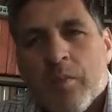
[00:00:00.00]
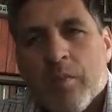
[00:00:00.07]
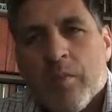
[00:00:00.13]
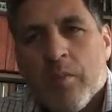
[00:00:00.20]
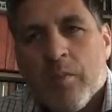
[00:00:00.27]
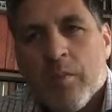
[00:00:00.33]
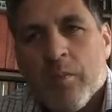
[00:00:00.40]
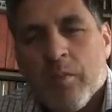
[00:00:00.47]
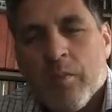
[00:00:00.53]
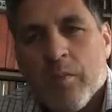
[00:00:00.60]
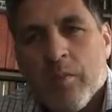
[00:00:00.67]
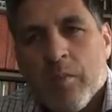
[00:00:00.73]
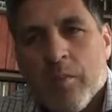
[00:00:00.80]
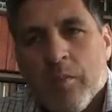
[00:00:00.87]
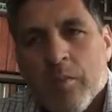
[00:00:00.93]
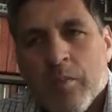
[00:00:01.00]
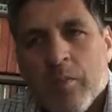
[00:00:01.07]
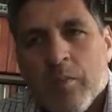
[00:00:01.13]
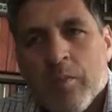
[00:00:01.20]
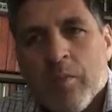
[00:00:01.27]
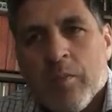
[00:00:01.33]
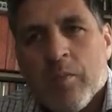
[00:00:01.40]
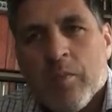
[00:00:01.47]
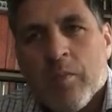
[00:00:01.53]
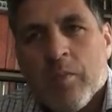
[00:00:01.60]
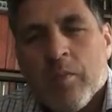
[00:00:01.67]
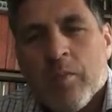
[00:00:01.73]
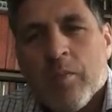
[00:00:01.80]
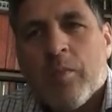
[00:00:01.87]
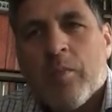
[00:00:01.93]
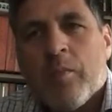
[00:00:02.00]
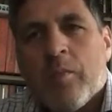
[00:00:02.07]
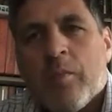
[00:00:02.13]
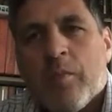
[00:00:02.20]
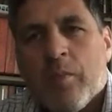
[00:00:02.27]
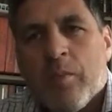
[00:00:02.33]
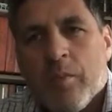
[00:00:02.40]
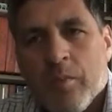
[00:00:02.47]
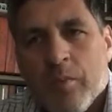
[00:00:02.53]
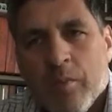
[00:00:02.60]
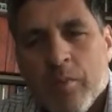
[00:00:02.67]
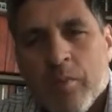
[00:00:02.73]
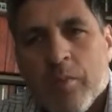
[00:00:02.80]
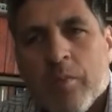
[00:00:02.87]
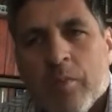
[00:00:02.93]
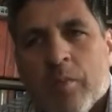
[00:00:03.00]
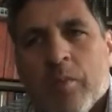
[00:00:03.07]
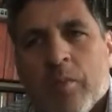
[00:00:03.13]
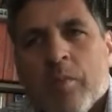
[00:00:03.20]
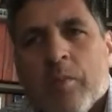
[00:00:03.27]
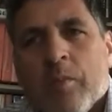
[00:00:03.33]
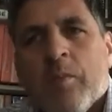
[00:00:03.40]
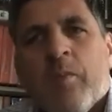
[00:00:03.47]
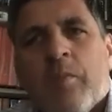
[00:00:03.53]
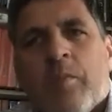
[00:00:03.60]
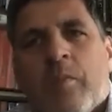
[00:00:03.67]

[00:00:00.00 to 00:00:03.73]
No words are spoken by the person on screen.